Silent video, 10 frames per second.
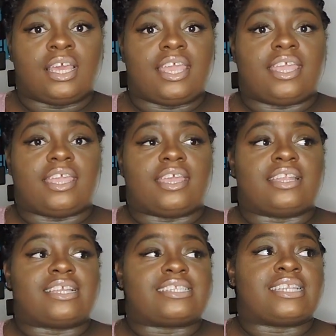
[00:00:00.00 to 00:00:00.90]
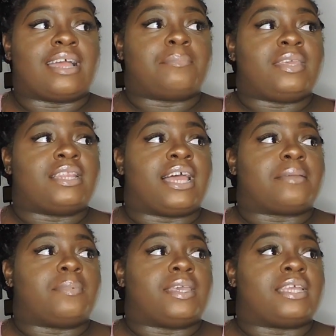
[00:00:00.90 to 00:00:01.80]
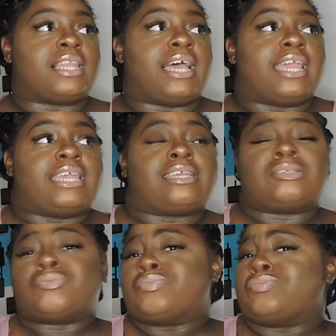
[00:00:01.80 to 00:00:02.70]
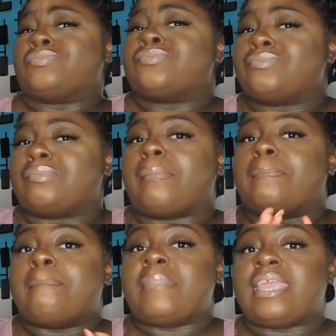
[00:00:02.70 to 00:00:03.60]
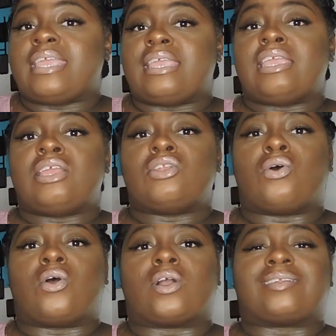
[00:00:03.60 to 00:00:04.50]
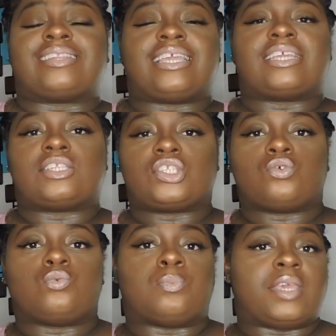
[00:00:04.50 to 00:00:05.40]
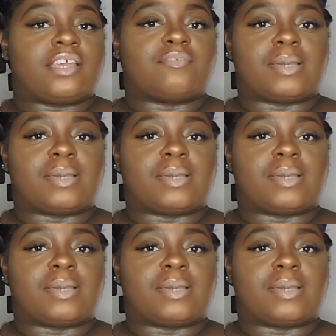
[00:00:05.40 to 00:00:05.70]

And it's not me, like, being, like, mean or thinking too big of